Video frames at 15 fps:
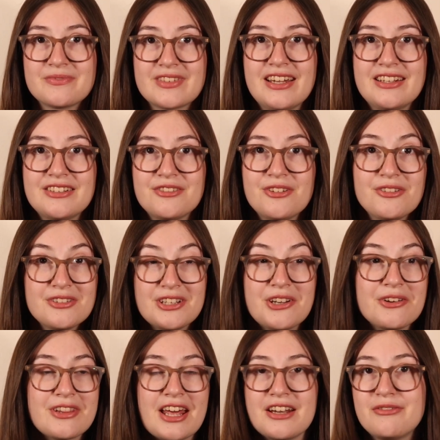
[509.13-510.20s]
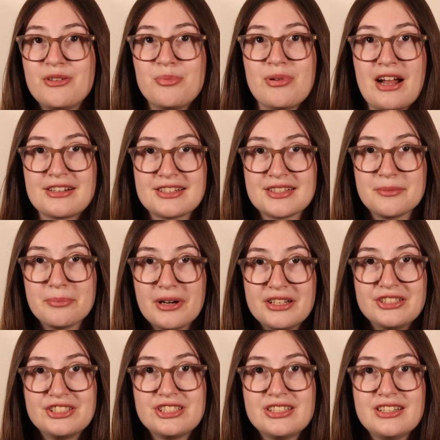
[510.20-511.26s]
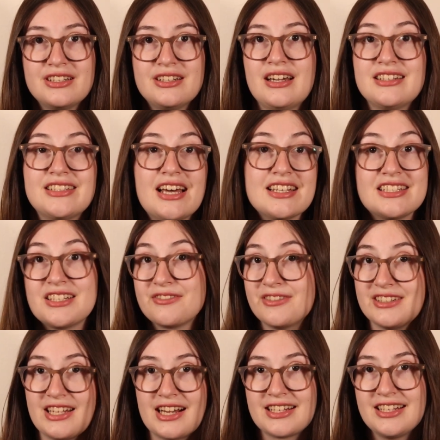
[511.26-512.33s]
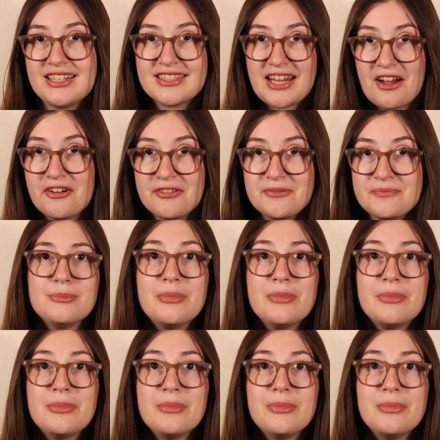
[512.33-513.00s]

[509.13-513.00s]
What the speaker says: and you'll only know that if you practice a bunch and test different techniques out.